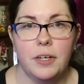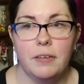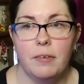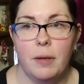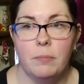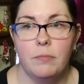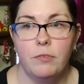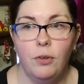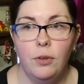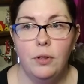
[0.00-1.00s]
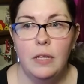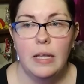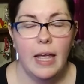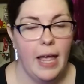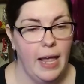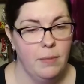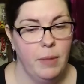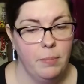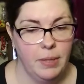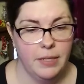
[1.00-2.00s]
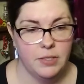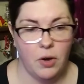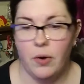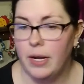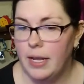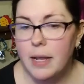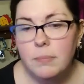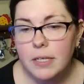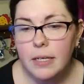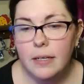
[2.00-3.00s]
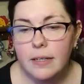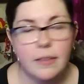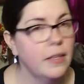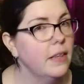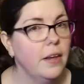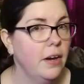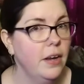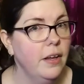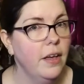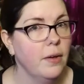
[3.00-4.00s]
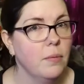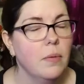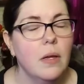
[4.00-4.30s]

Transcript: If I'm full and my plate's already empty, then there you go.